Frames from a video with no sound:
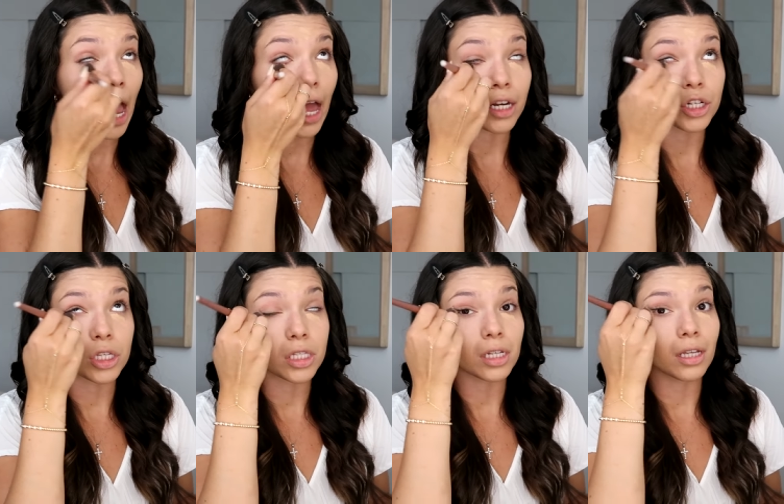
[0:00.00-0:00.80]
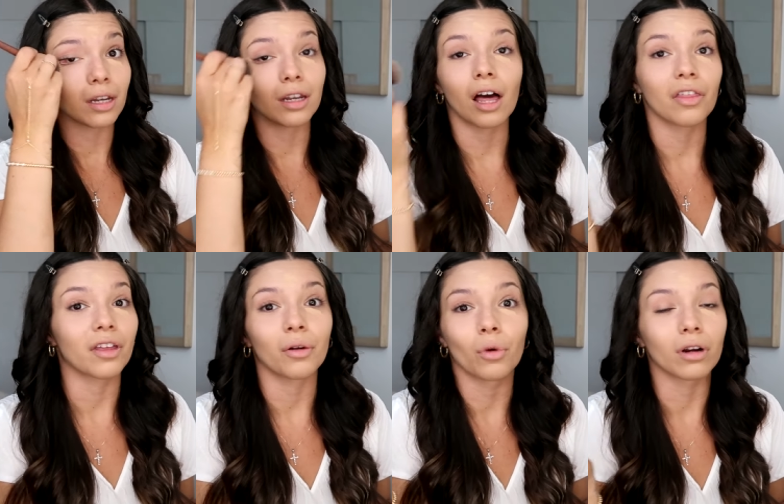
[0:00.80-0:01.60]
and just
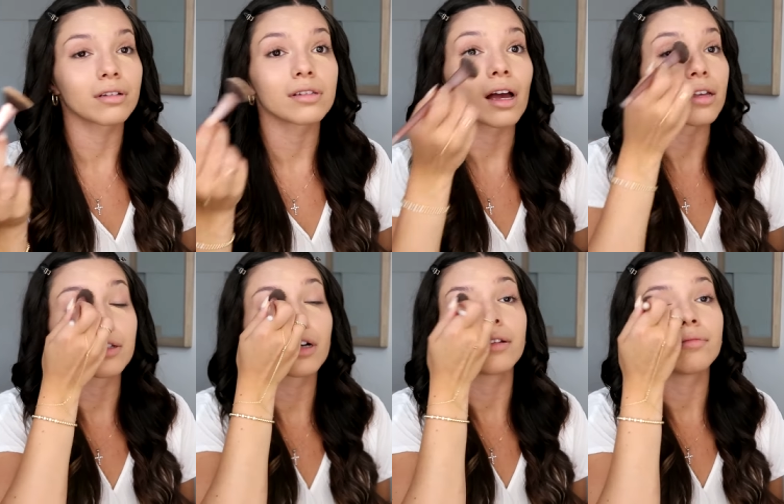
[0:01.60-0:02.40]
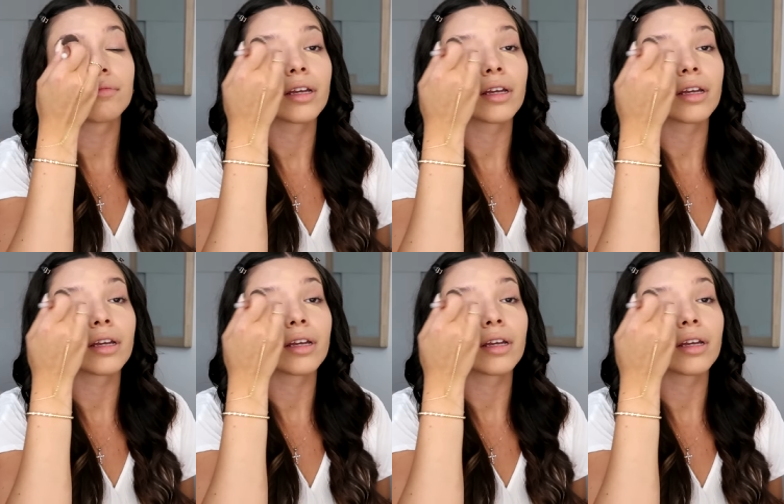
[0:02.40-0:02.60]
nothing works as good.